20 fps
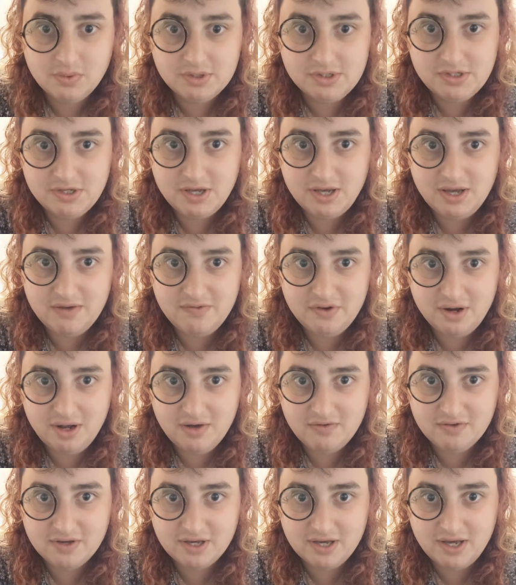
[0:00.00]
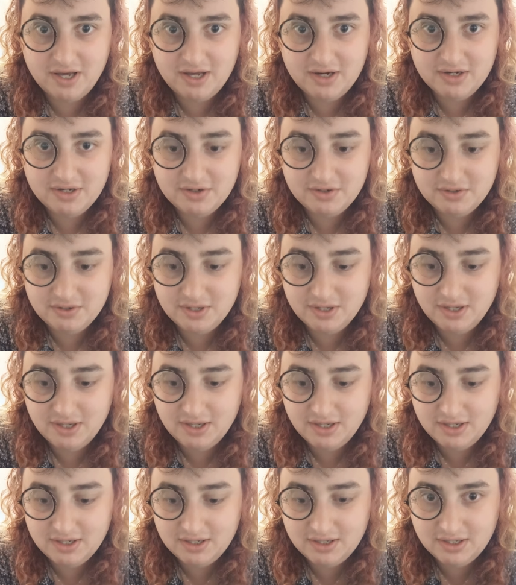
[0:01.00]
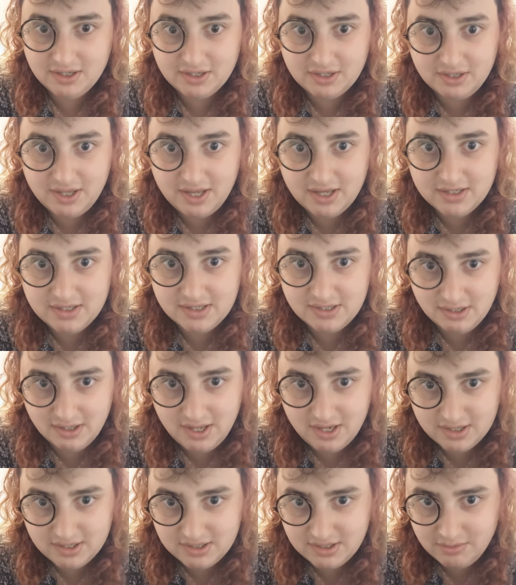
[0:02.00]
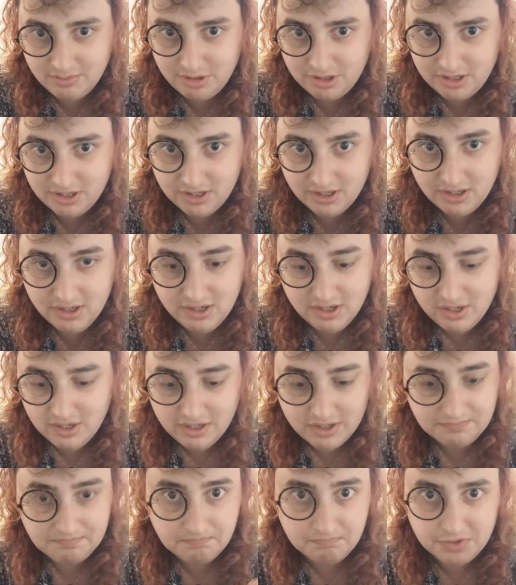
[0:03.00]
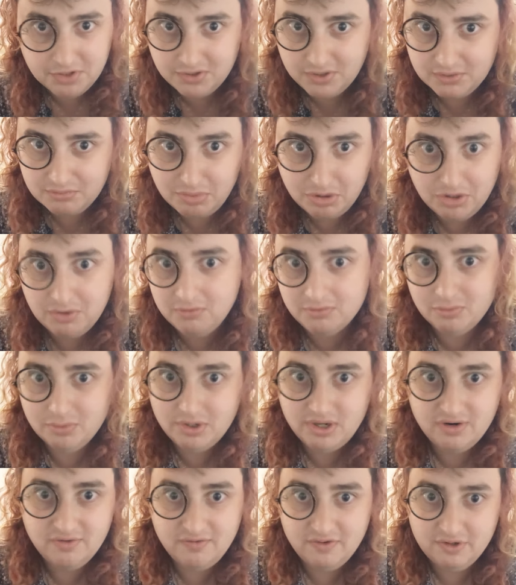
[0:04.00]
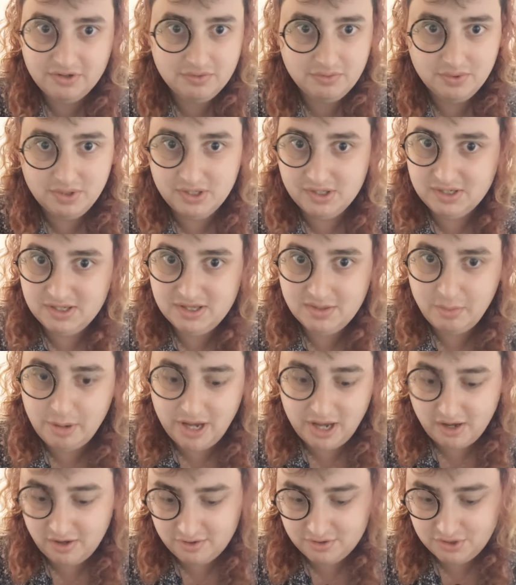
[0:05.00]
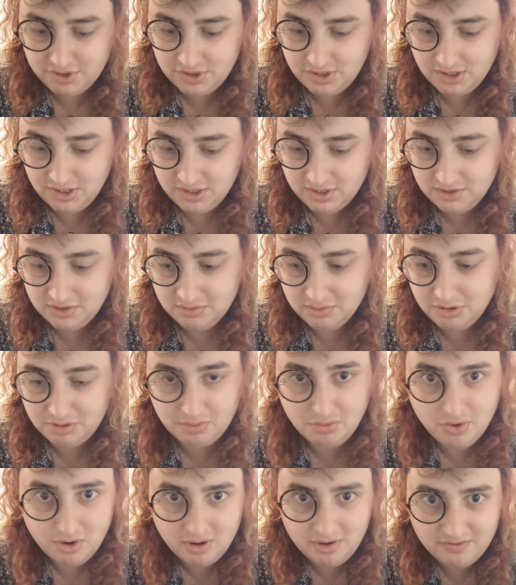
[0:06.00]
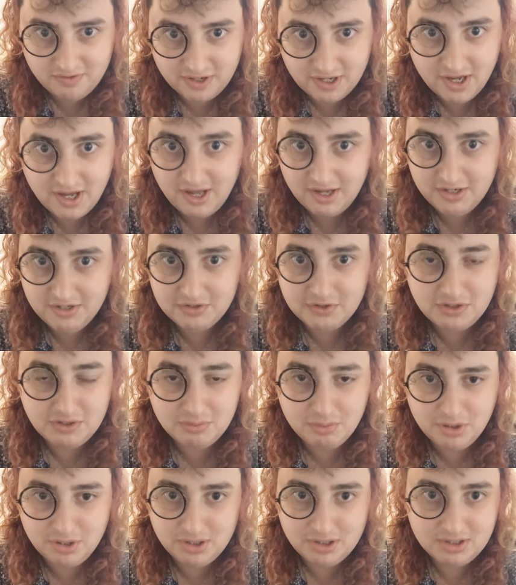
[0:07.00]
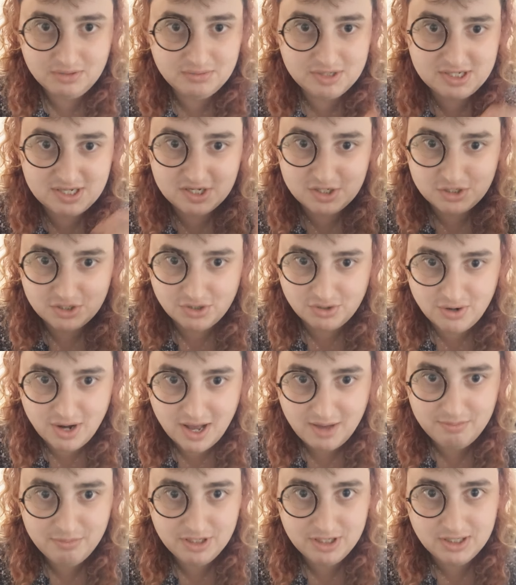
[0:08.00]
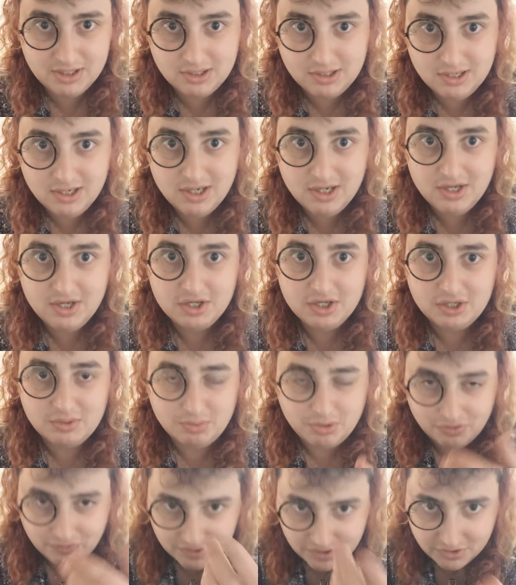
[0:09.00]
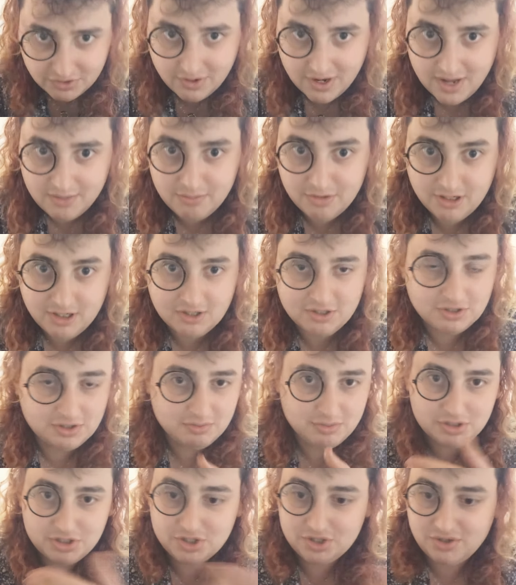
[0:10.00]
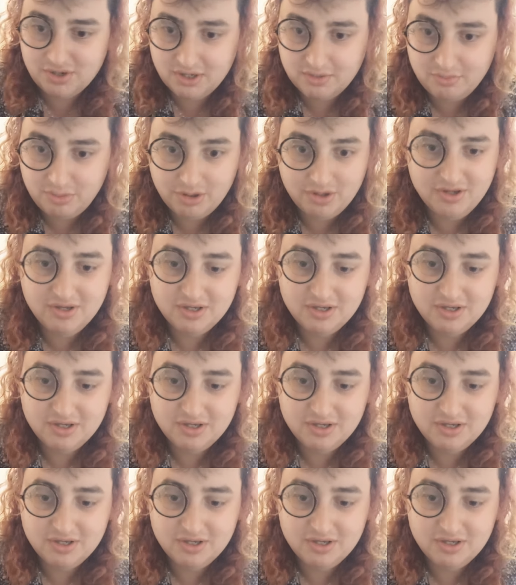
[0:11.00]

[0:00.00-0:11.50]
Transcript: Once you have your avocado lined up in there, you can put whatever you want in the pouch. Like, you can put more avocado, you can put imitation crab meat, you can put real crab meat, you can put shrimp,